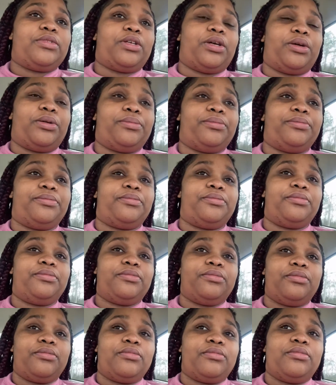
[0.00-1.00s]
So
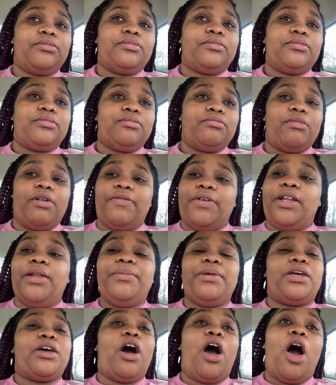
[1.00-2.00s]
in fact,
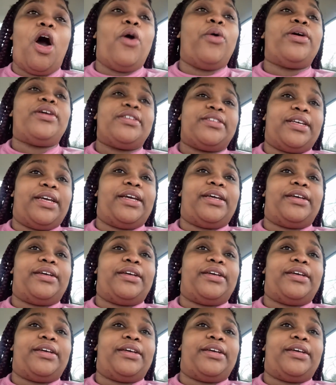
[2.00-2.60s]
let me call his